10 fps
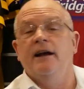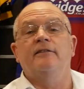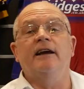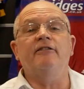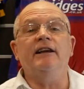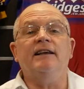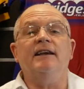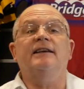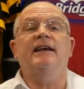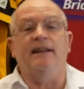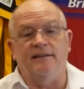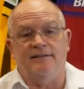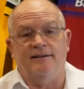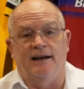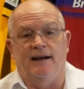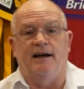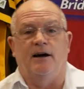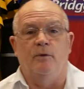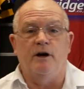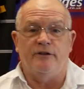Derek Kent,
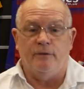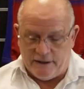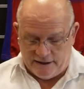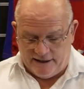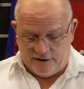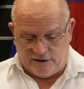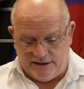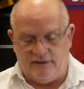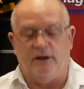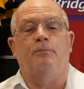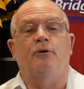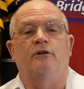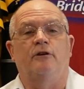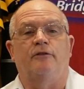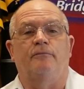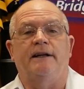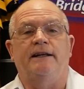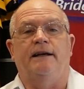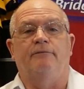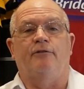a worthy winner actually. Puts a lot of
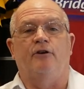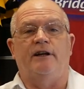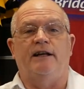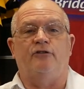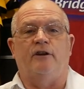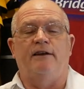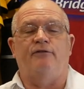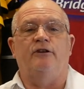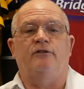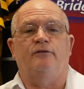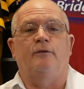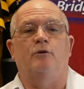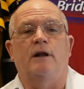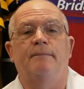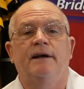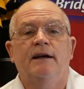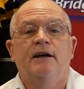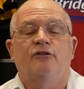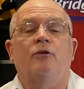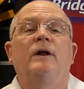money and finance and effort into this football club.
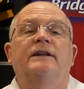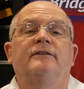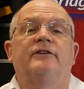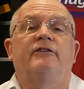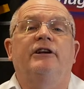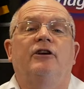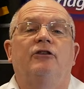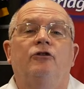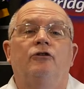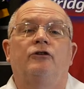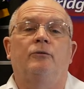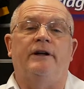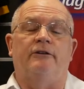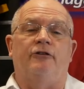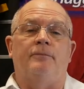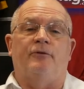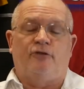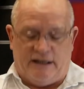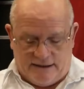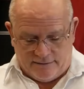So well done, Derek. You're the winner on the
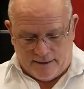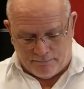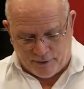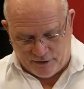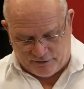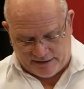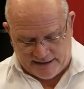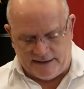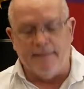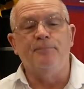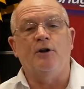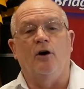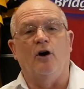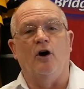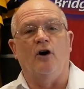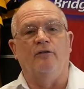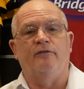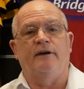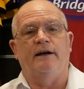second birthday of